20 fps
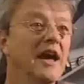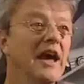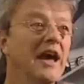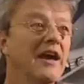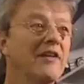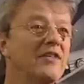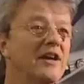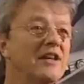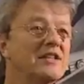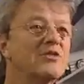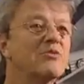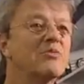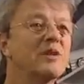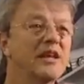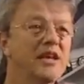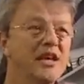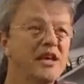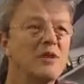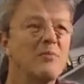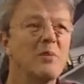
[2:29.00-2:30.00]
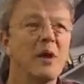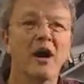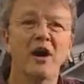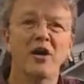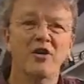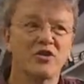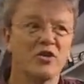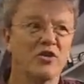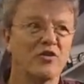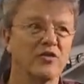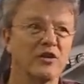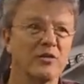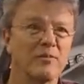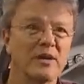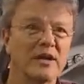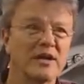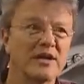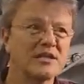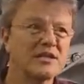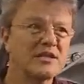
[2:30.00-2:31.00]
And that's a really key part of it
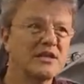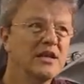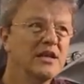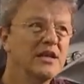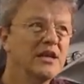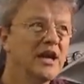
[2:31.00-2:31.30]
because